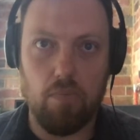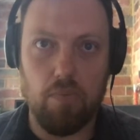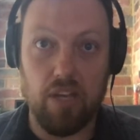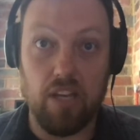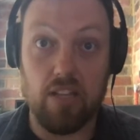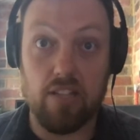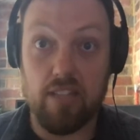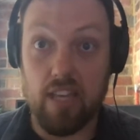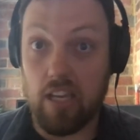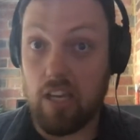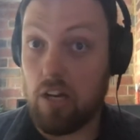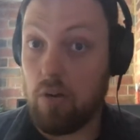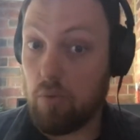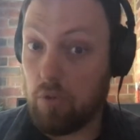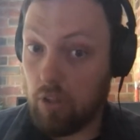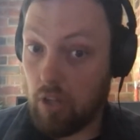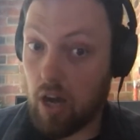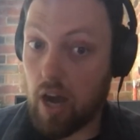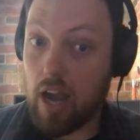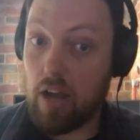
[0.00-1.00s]
because they're going to
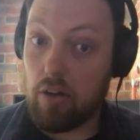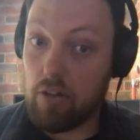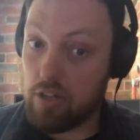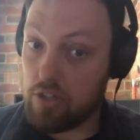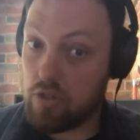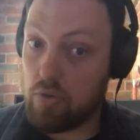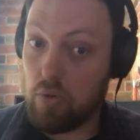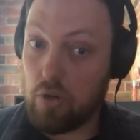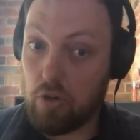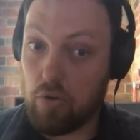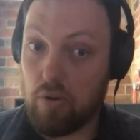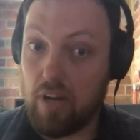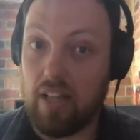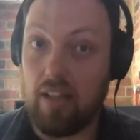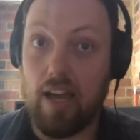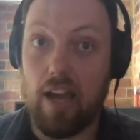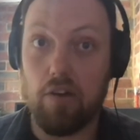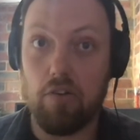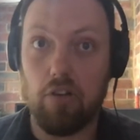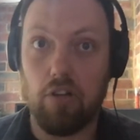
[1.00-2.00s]
rely on it to a degree
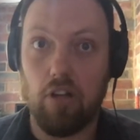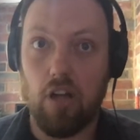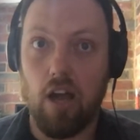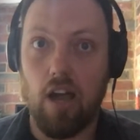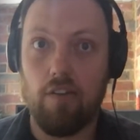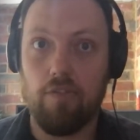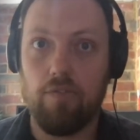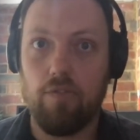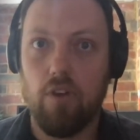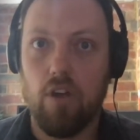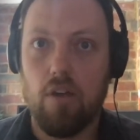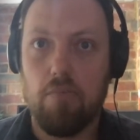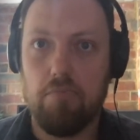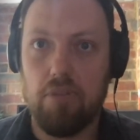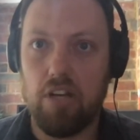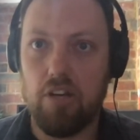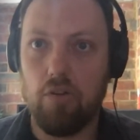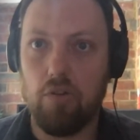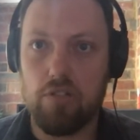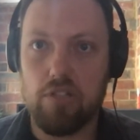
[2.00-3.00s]
later in life.
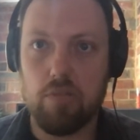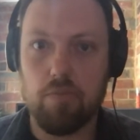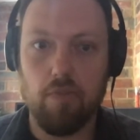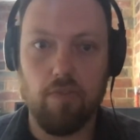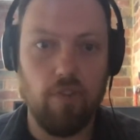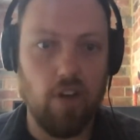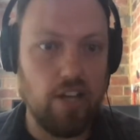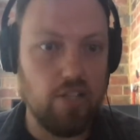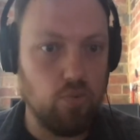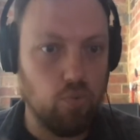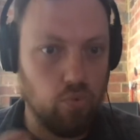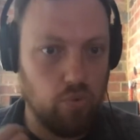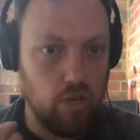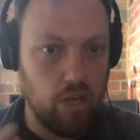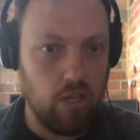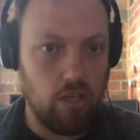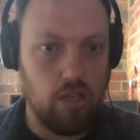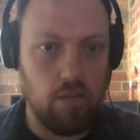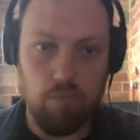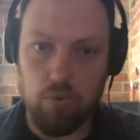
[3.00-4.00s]
But it also provides
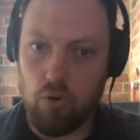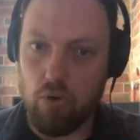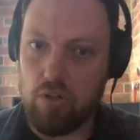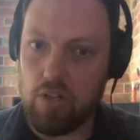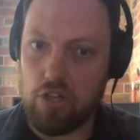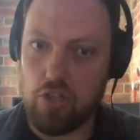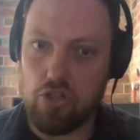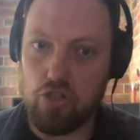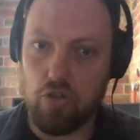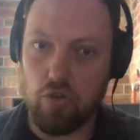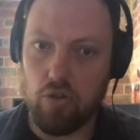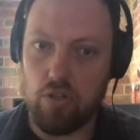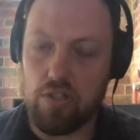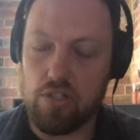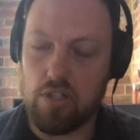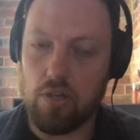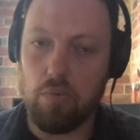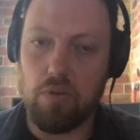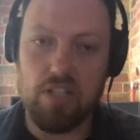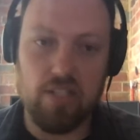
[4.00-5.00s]
really important
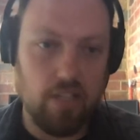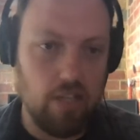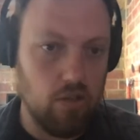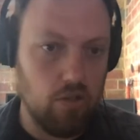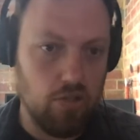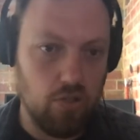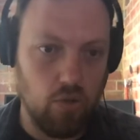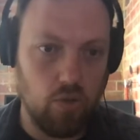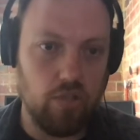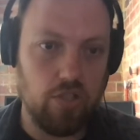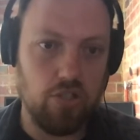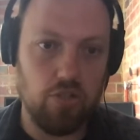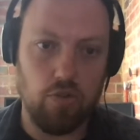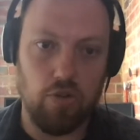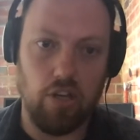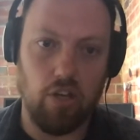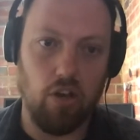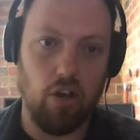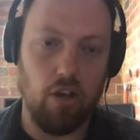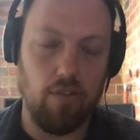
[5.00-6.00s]
insurance. So we saw this
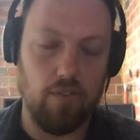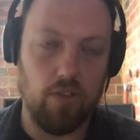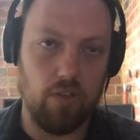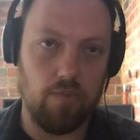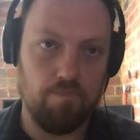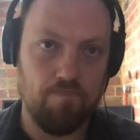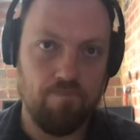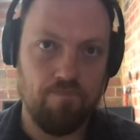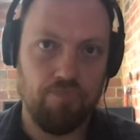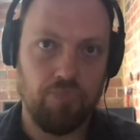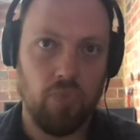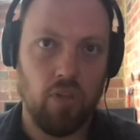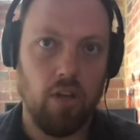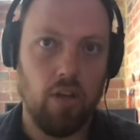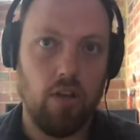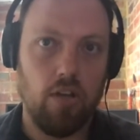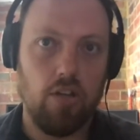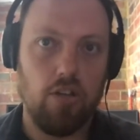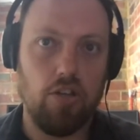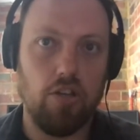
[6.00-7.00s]
during COVID.
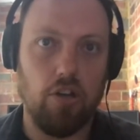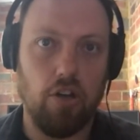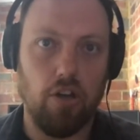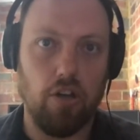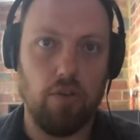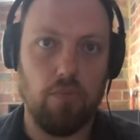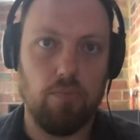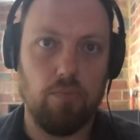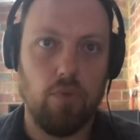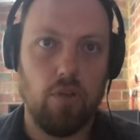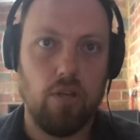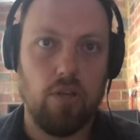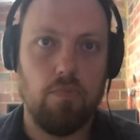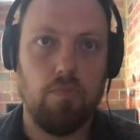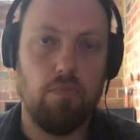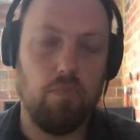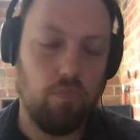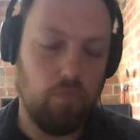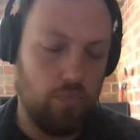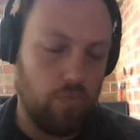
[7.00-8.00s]
You know,
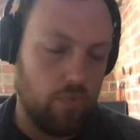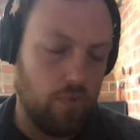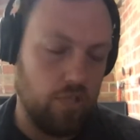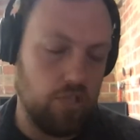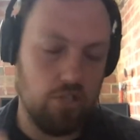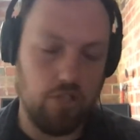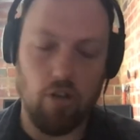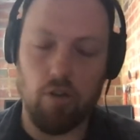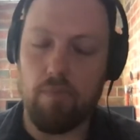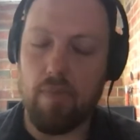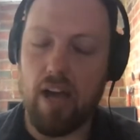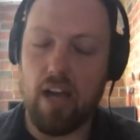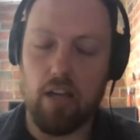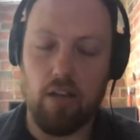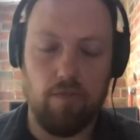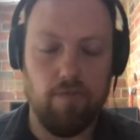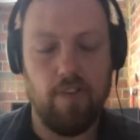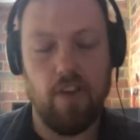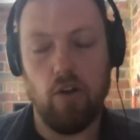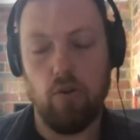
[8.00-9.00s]
the stock
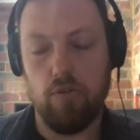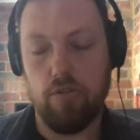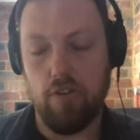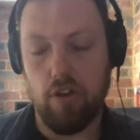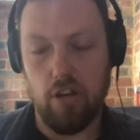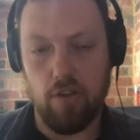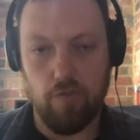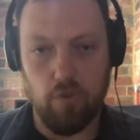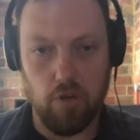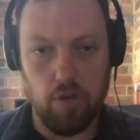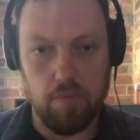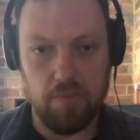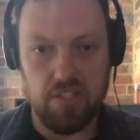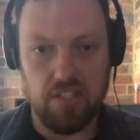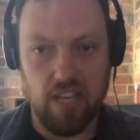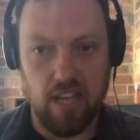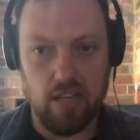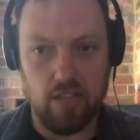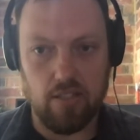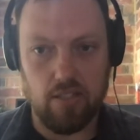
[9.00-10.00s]
market fell 30,
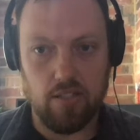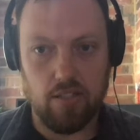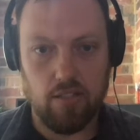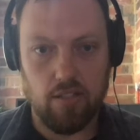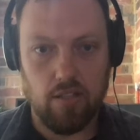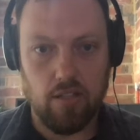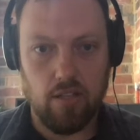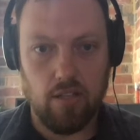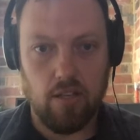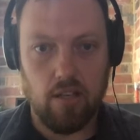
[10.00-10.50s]
40%.